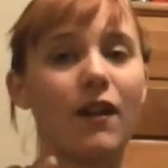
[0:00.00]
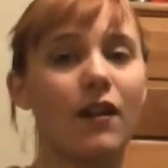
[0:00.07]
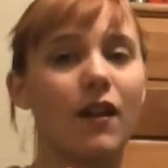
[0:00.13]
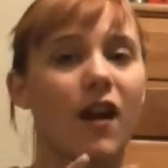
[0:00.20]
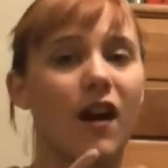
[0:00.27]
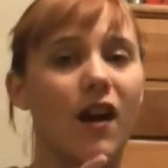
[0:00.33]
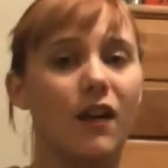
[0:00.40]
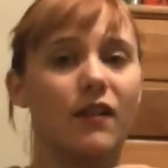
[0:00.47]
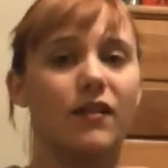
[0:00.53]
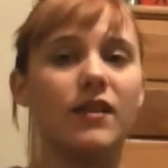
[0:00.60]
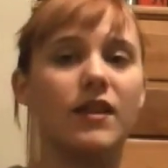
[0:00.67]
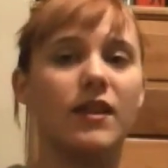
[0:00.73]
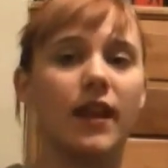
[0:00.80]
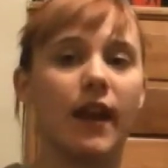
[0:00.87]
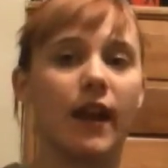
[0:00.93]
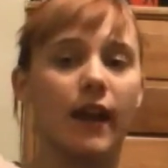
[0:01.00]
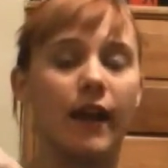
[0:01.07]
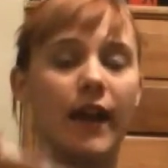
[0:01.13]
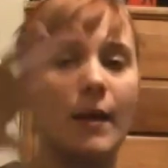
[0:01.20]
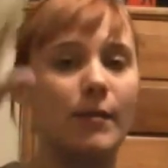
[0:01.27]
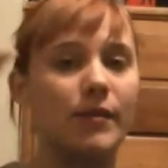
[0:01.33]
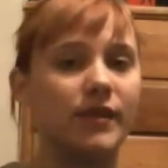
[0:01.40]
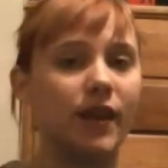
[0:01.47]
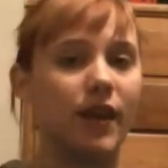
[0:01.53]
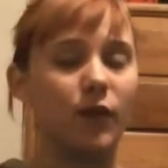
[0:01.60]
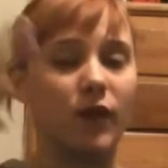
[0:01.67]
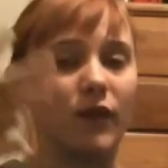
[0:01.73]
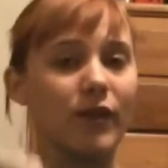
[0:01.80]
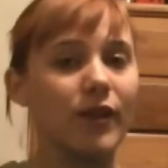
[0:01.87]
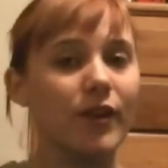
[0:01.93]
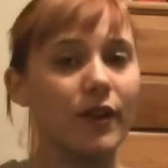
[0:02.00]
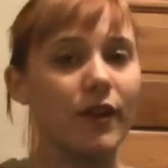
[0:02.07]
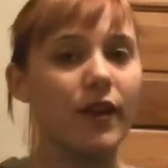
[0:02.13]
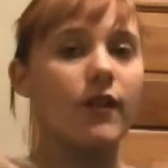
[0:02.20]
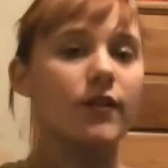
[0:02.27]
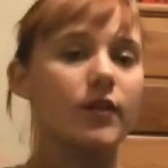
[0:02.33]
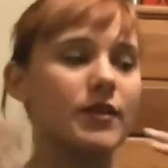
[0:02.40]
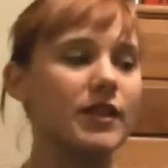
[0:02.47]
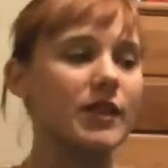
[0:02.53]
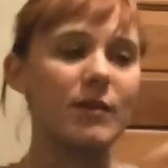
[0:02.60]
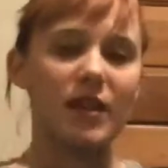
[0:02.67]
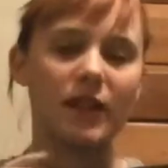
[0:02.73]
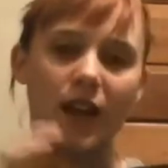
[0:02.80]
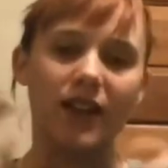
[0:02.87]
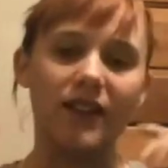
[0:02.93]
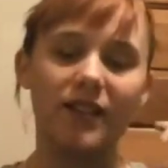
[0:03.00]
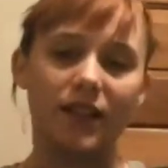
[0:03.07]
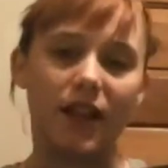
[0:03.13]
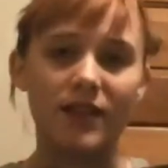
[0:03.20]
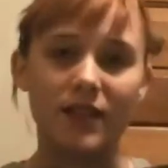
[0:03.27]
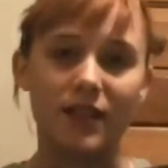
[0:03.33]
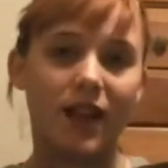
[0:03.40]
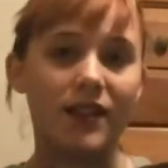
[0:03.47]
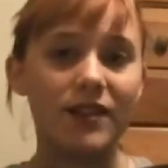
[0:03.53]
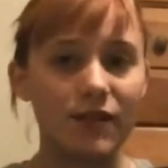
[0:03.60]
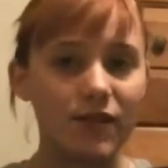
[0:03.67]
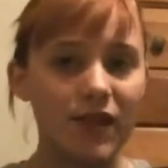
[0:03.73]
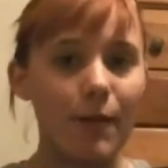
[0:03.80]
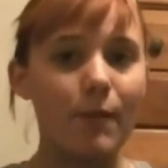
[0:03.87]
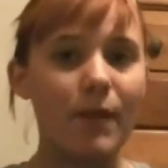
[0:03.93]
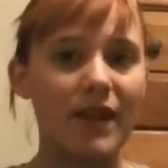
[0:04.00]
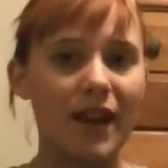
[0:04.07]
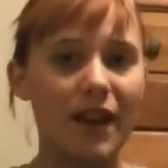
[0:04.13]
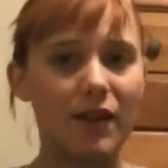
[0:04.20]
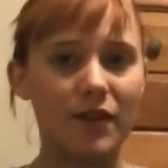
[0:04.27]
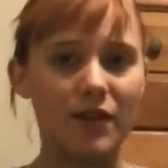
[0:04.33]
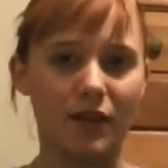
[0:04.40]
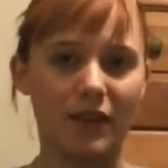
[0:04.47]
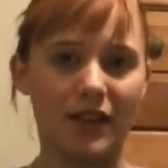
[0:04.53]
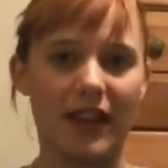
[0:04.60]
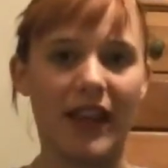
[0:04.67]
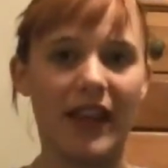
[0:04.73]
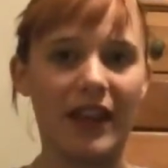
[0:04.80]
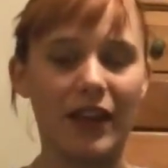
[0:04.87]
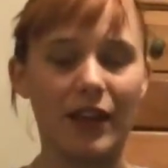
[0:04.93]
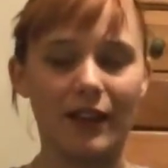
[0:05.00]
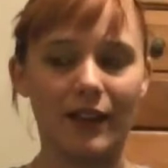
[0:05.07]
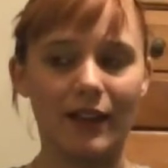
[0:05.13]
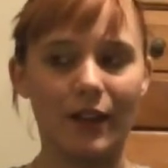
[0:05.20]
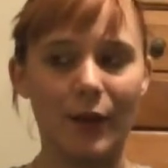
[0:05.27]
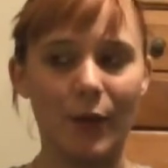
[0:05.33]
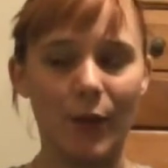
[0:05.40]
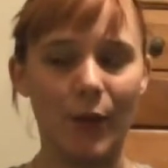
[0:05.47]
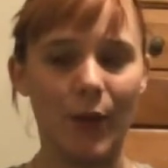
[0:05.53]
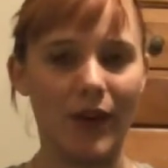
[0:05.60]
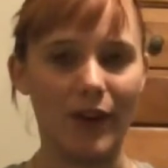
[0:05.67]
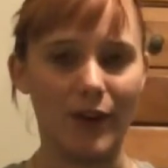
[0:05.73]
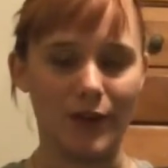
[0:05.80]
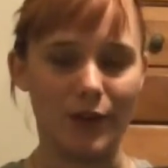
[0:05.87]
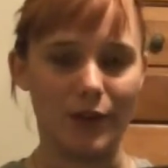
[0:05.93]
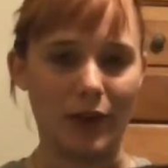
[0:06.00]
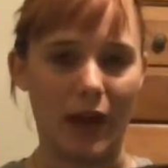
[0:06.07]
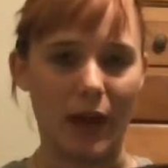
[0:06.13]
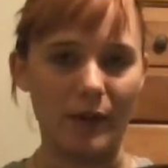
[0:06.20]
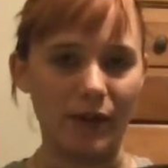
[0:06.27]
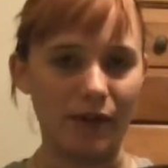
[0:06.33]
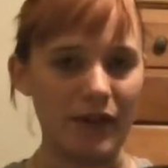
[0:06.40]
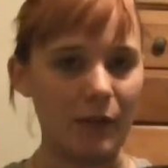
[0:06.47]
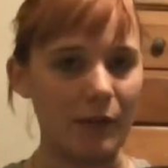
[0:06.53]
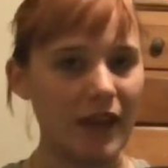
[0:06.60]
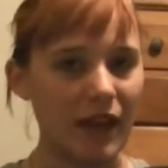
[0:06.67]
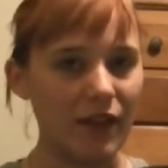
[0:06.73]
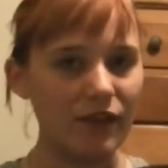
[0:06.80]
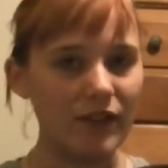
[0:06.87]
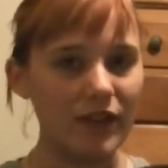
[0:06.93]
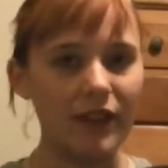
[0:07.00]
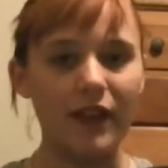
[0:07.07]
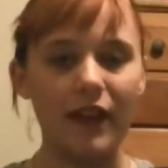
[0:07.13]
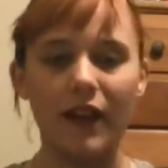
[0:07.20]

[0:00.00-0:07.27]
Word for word: along the uh, Amazon River. There used to be lots and lots and lots of them, but now there's only like one or two tribes of them left.